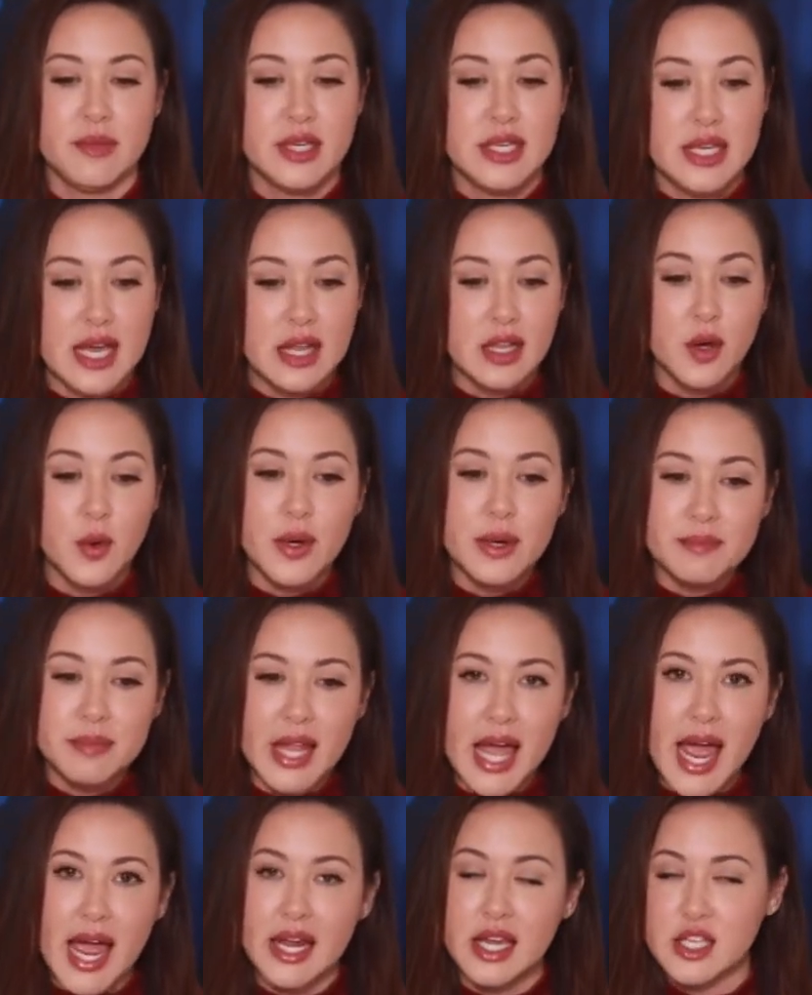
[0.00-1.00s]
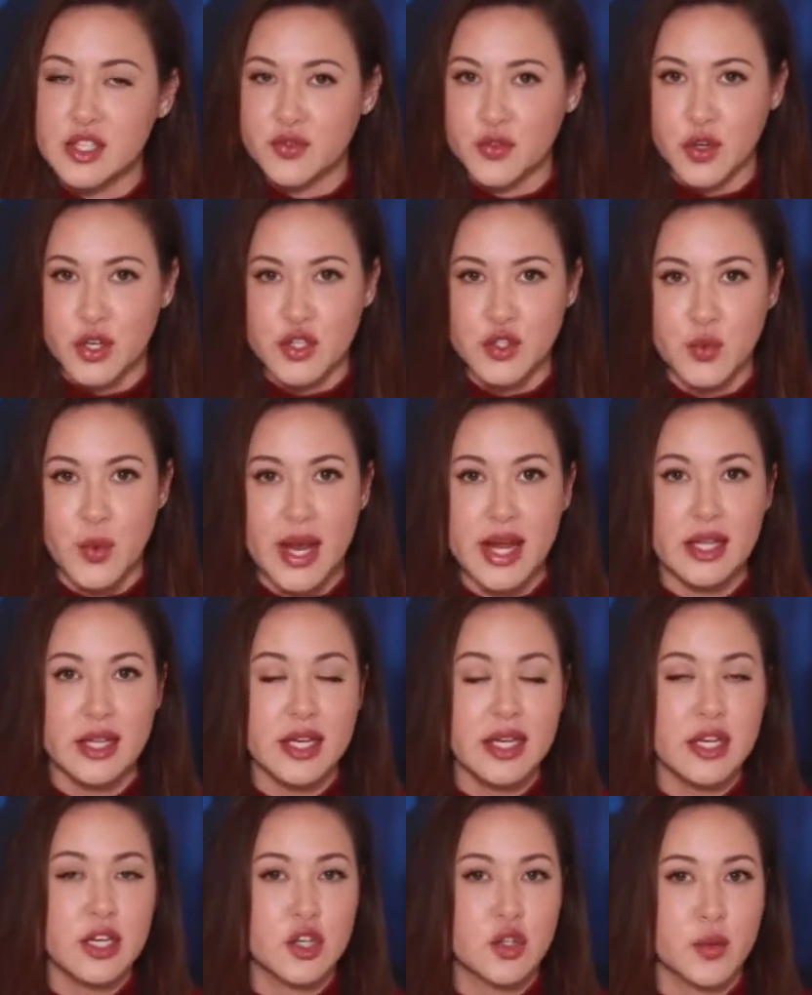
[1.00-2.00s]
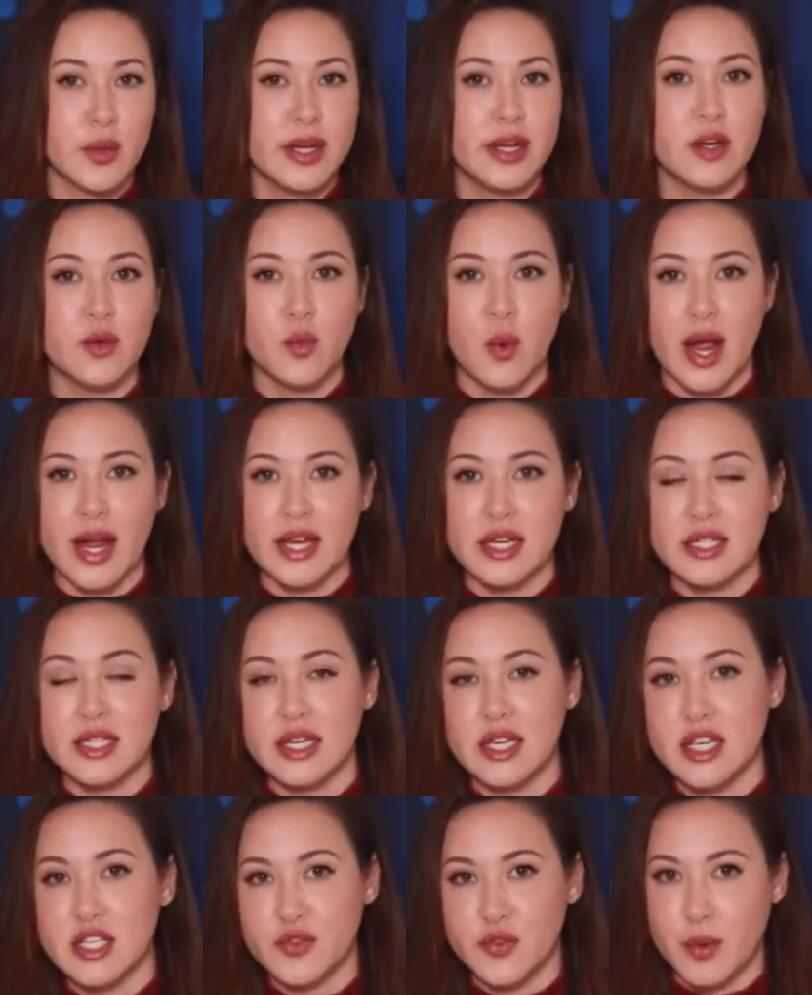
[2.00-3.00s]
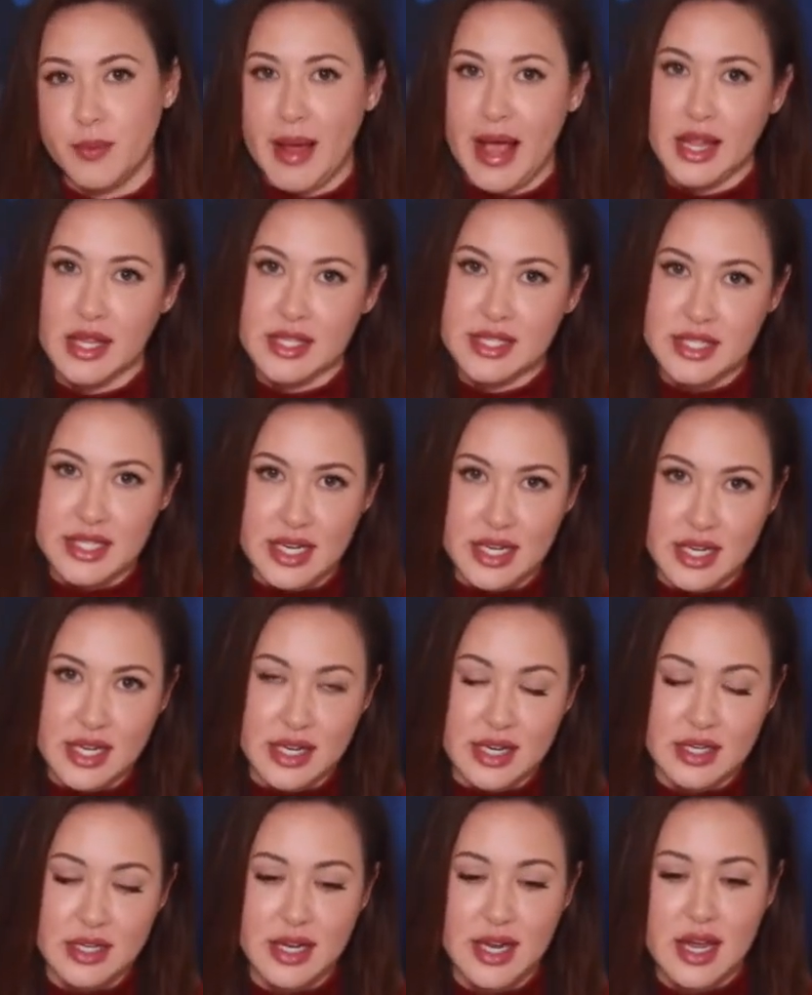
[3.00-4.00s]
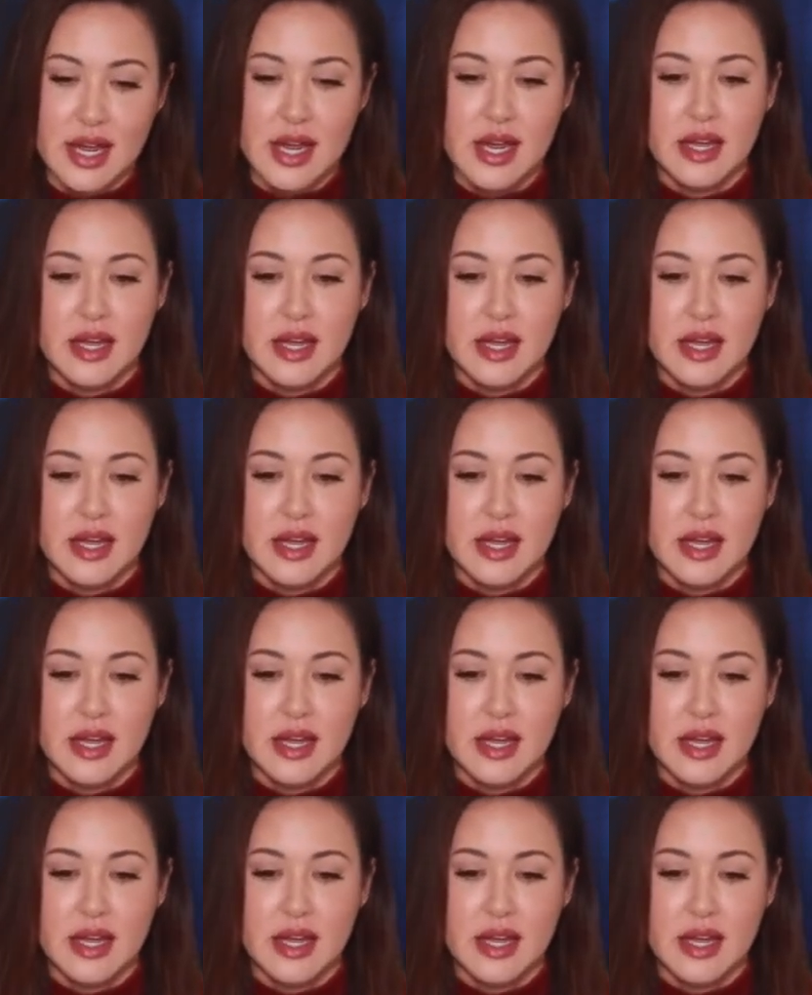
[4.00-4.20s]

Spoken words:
Yellow and black is for Israeli, green and white is for Palestinian.